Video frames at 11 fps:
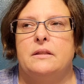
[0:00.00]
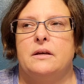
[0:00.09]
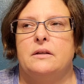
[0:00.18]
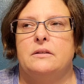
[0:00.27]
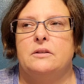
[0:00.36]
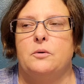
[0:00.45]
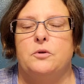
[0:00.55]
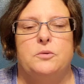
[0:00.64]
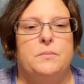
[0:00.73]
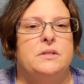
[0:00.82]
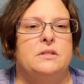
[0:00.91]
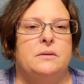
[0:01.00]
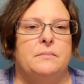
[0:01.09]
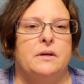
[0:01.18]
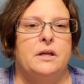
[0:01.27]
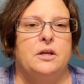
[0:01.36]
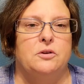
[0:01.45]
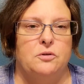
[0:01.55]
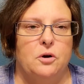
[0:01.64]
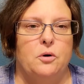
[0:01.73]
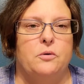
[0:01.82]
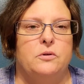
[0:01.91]
that, you know, when you meet somebody and you
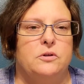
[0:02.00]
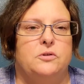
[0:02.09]
know